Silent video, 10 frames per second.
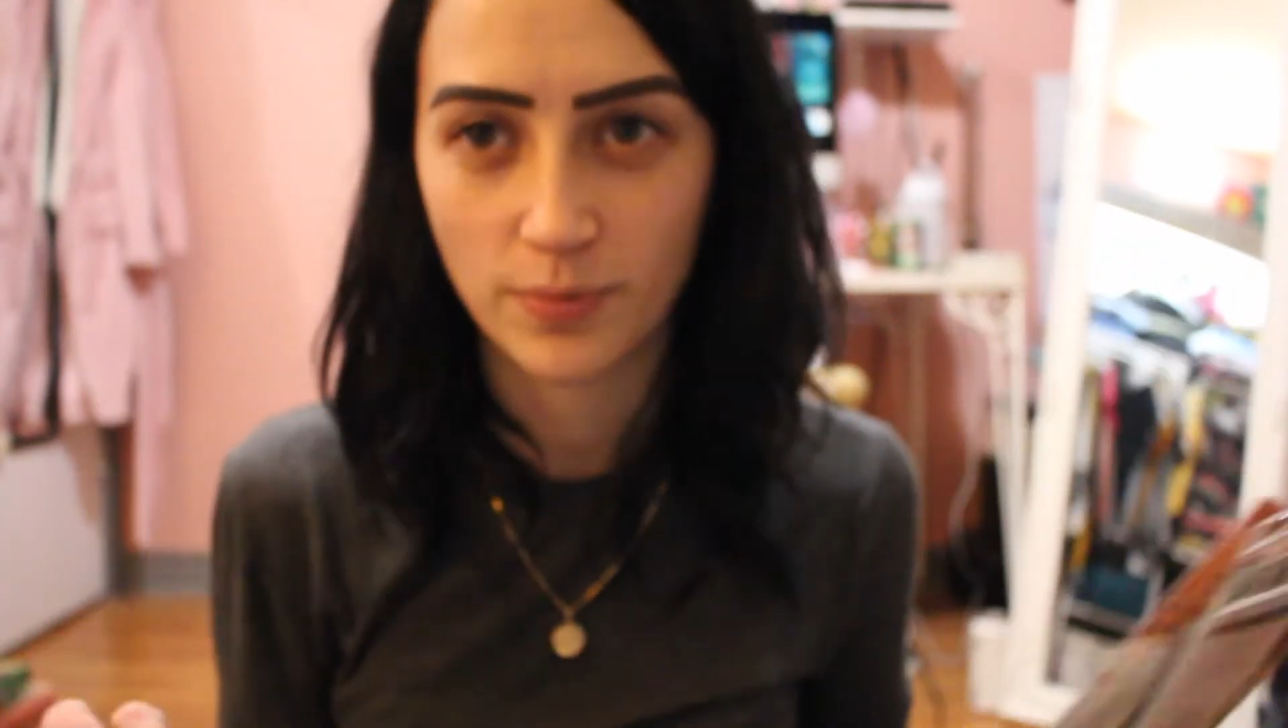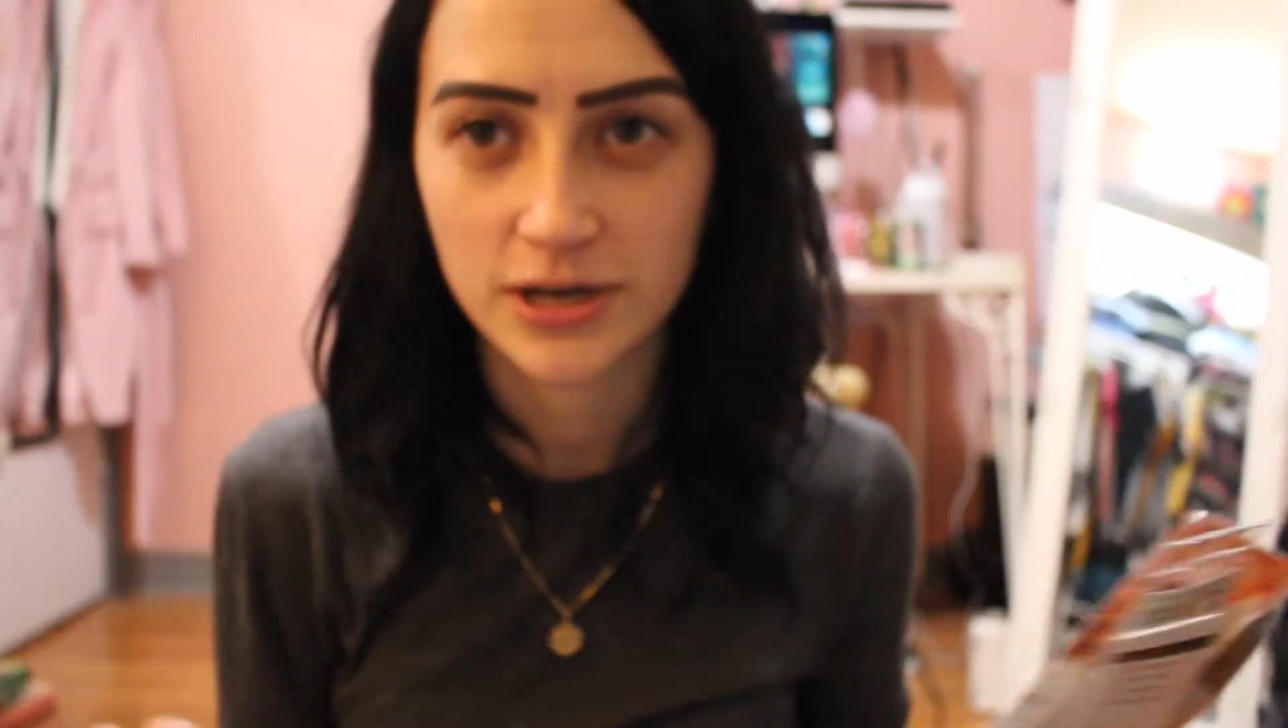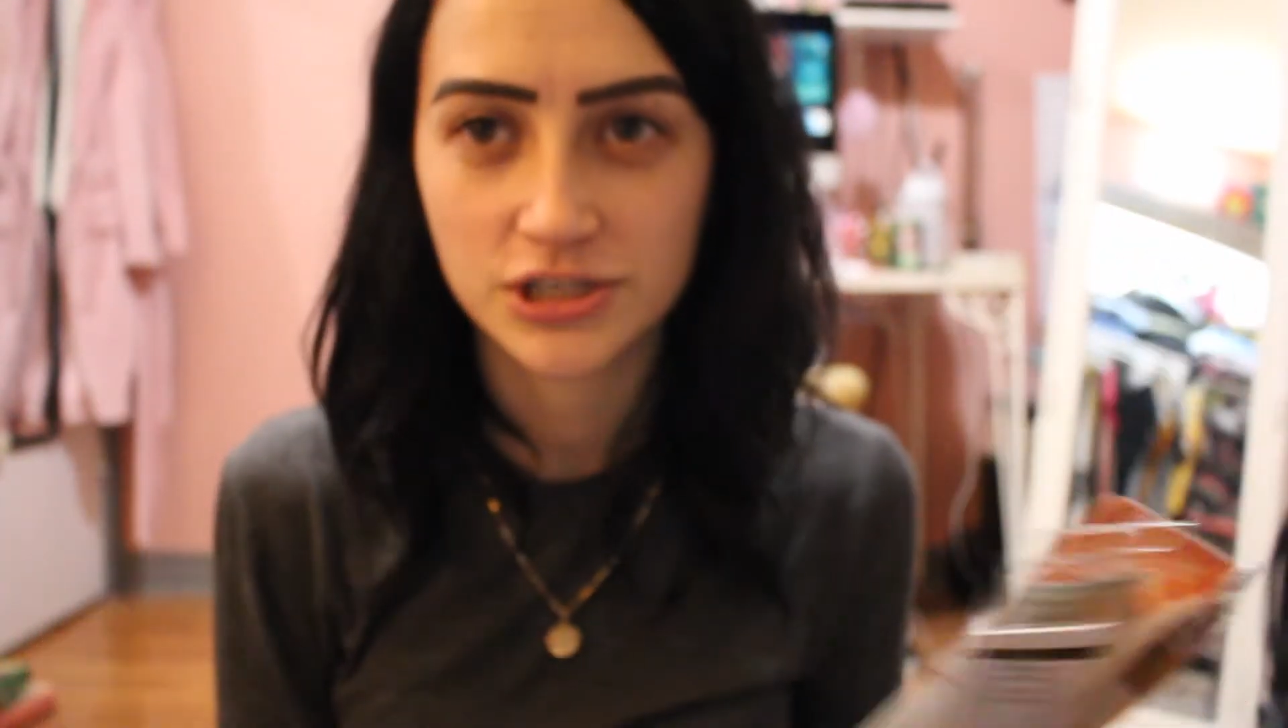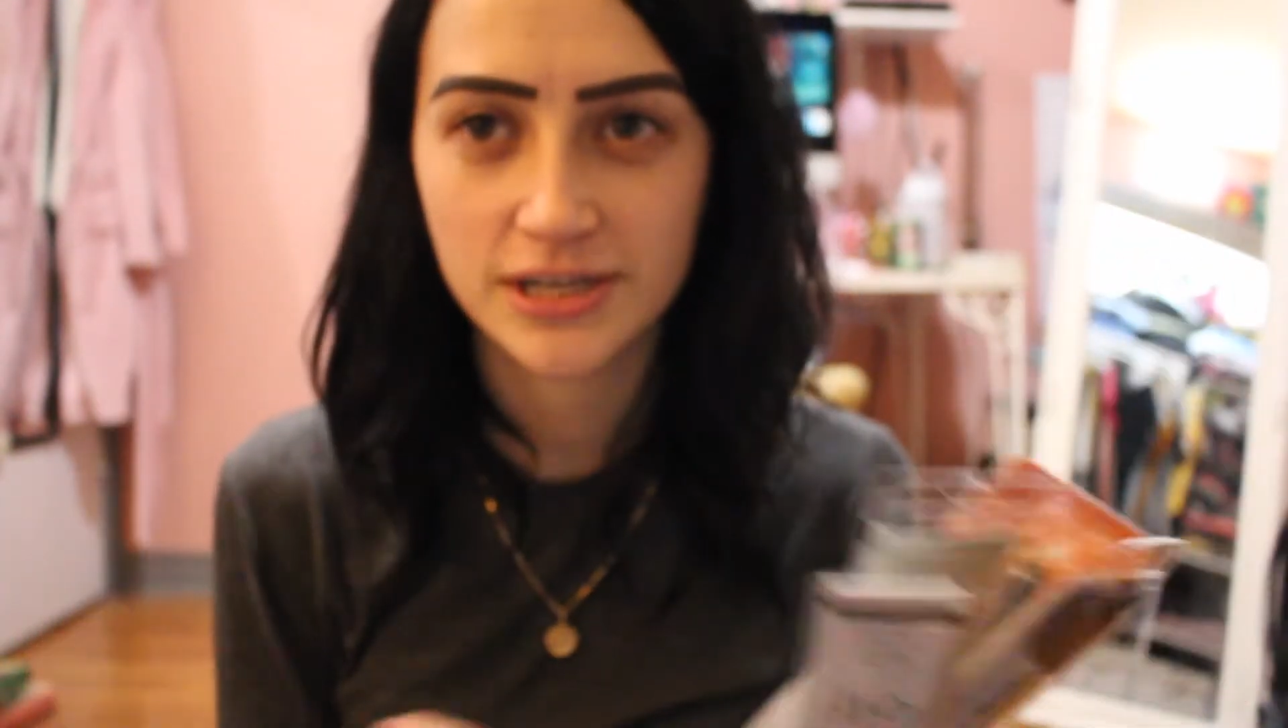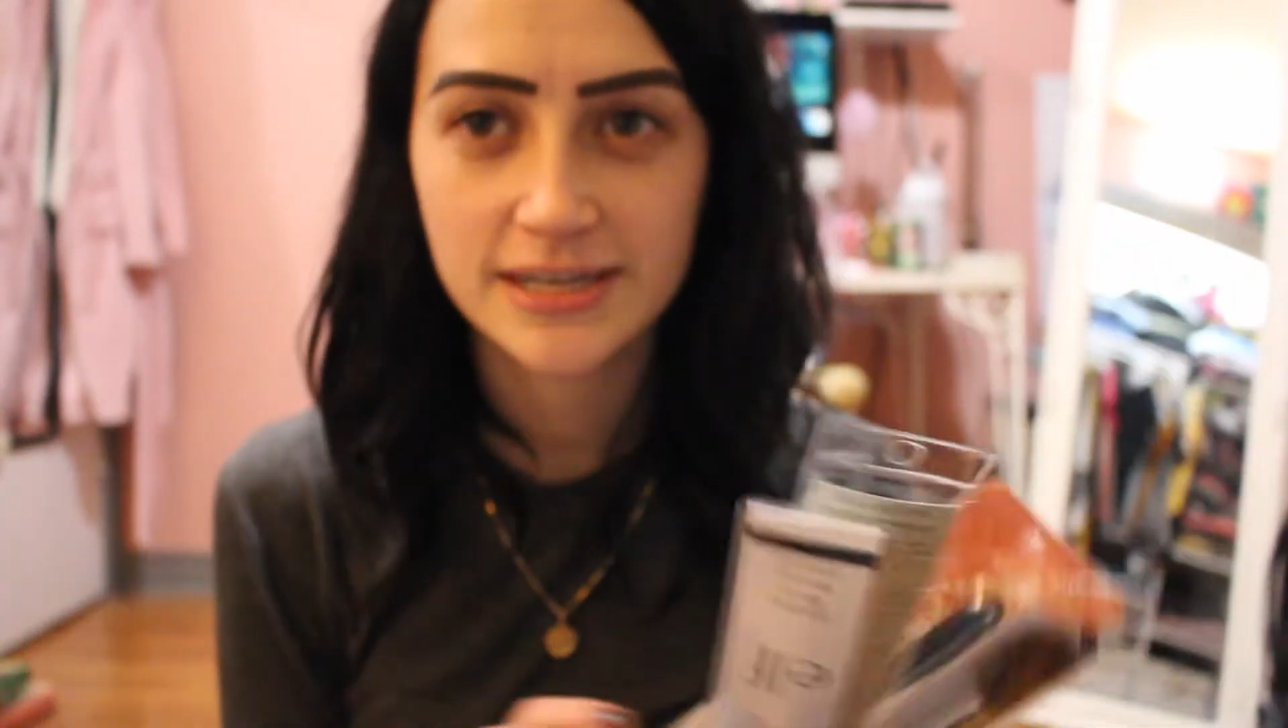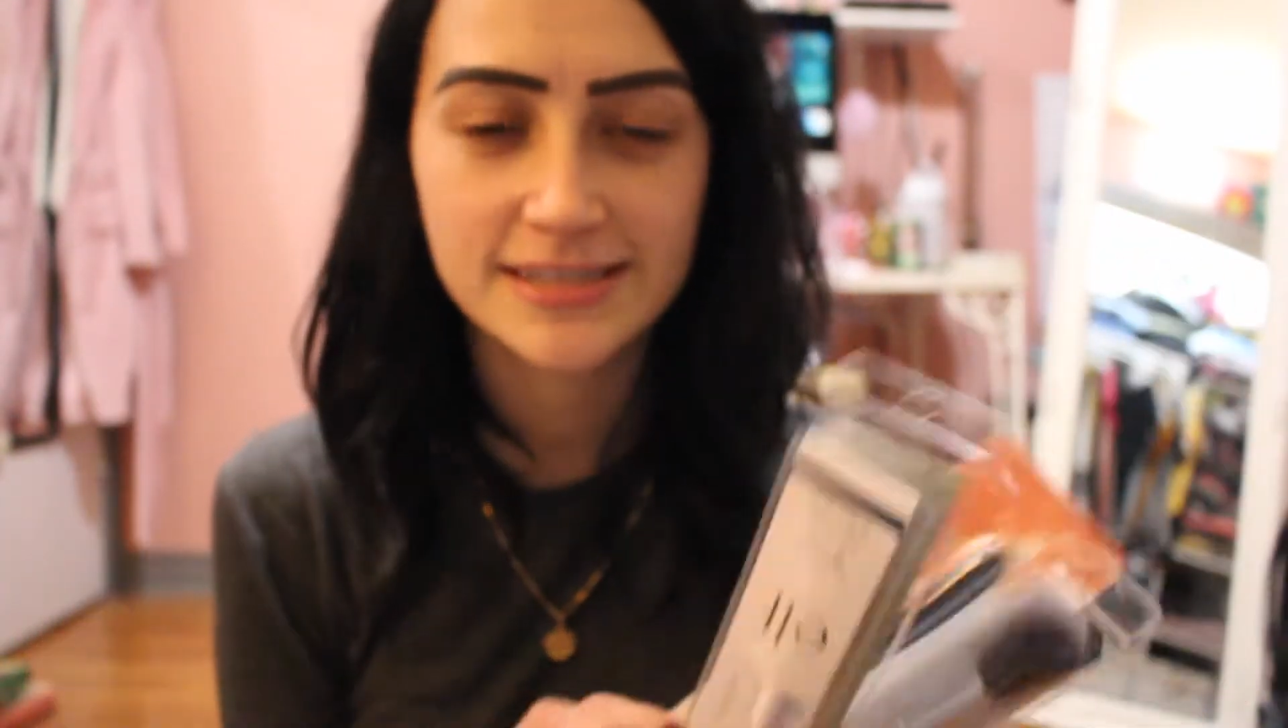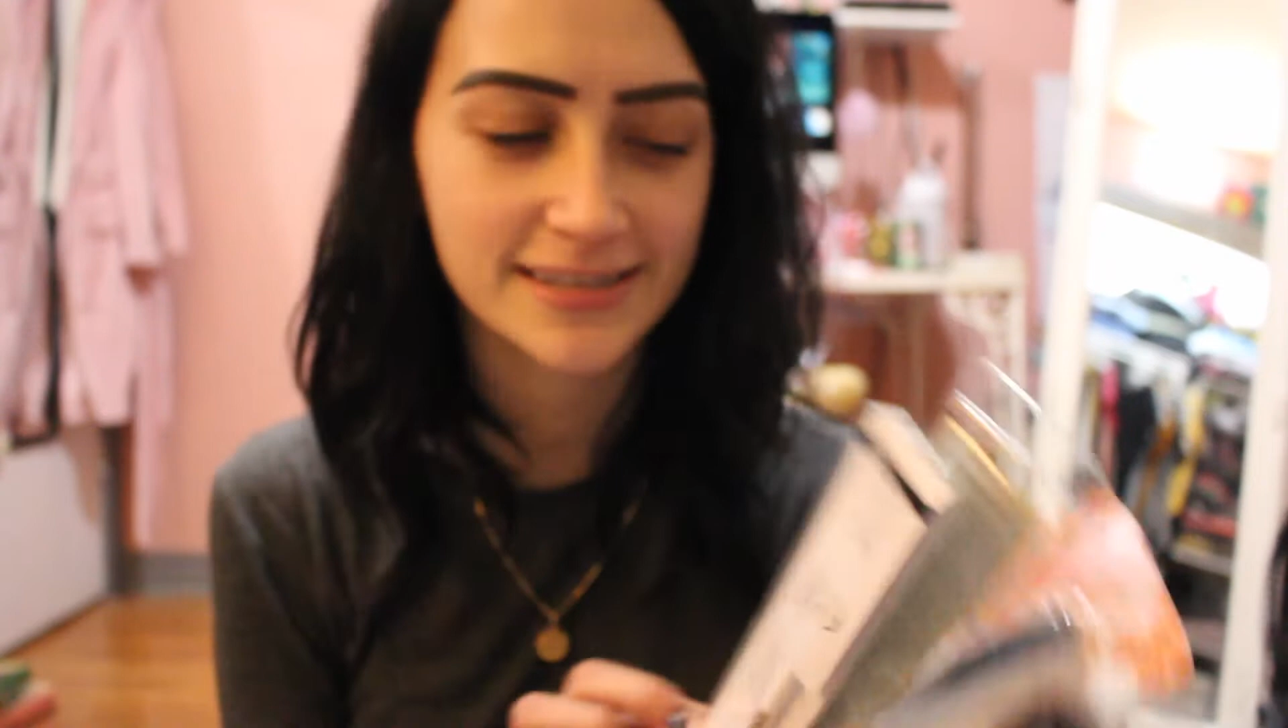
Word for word: brushes.